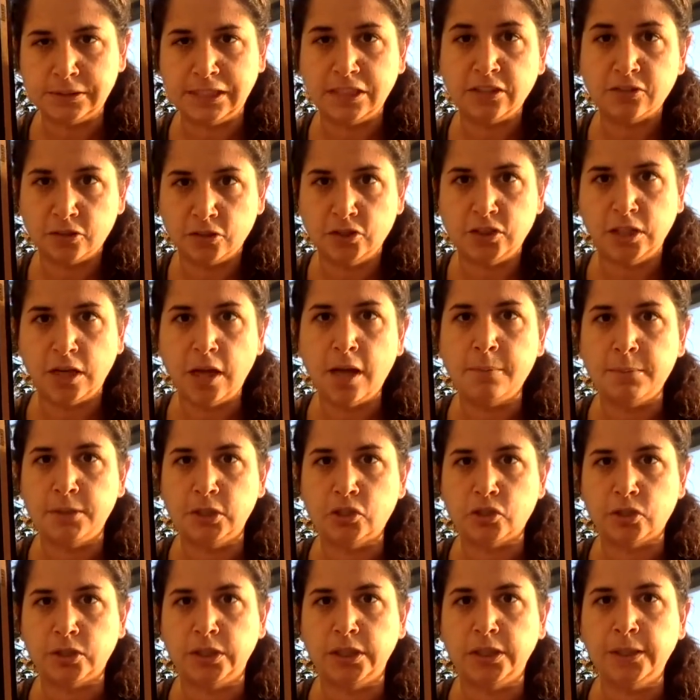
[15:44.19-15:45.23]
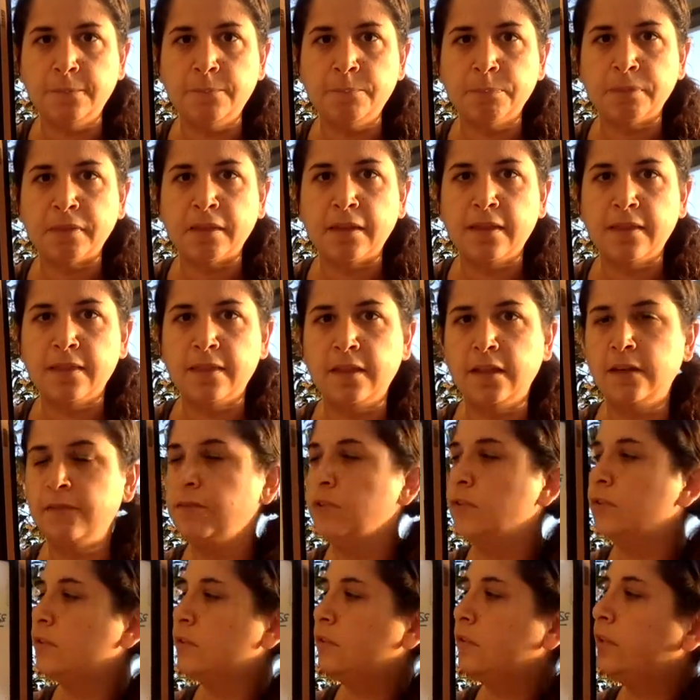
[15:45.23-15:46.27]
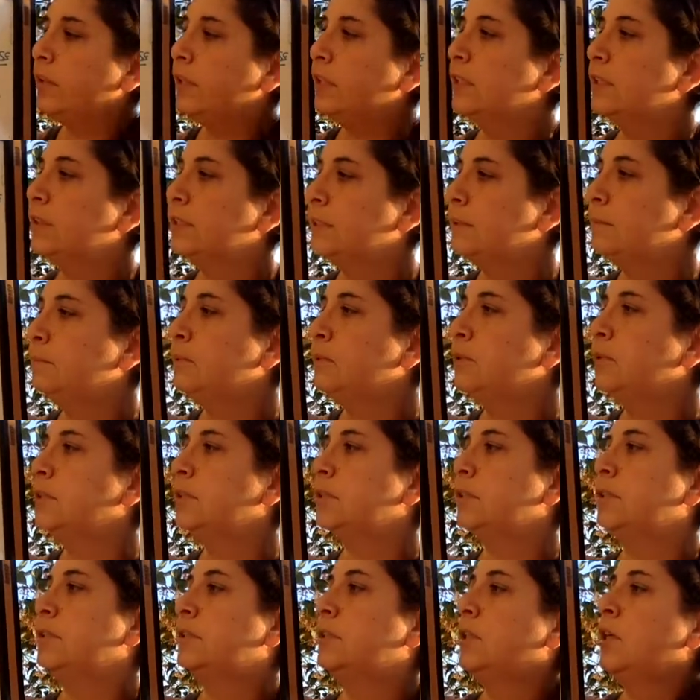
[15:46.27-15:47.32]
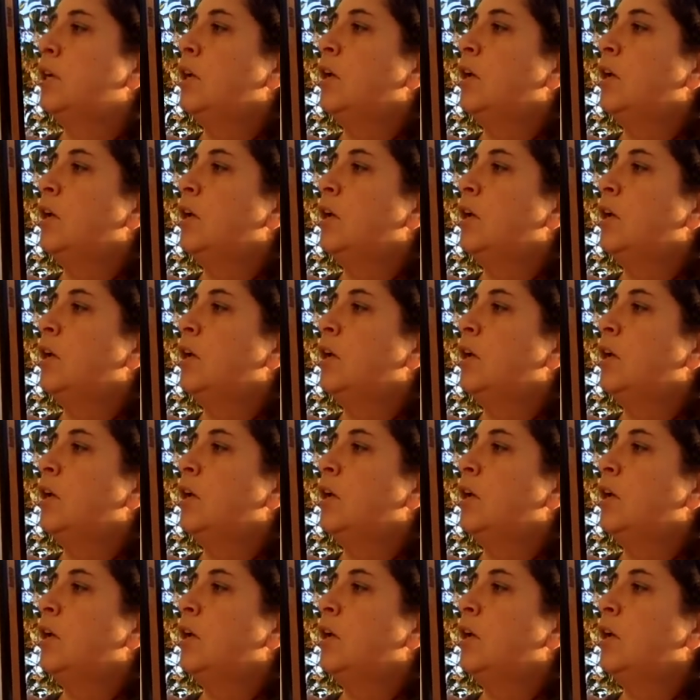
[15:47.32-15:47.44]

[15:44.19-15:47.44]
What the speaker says: sacred geometry. Then if you just look at the symbols, it's